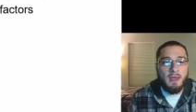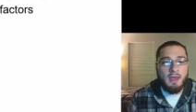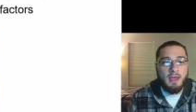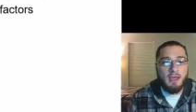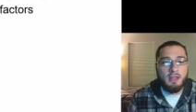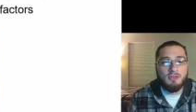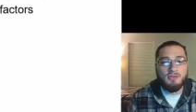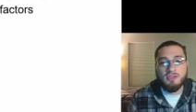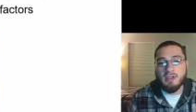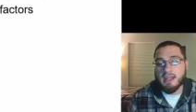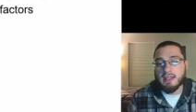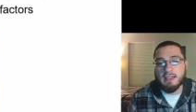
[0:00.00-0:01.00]
and
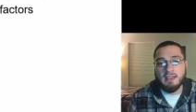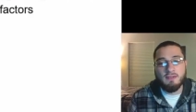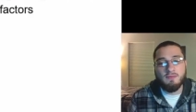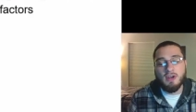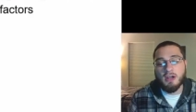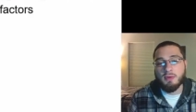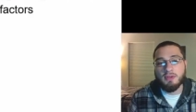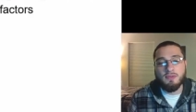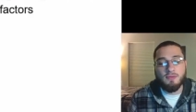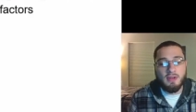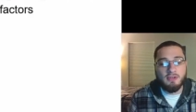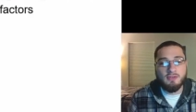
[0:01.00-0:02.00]
genetic and
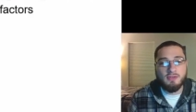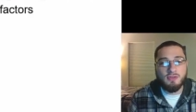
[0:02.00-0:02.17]
environmental factors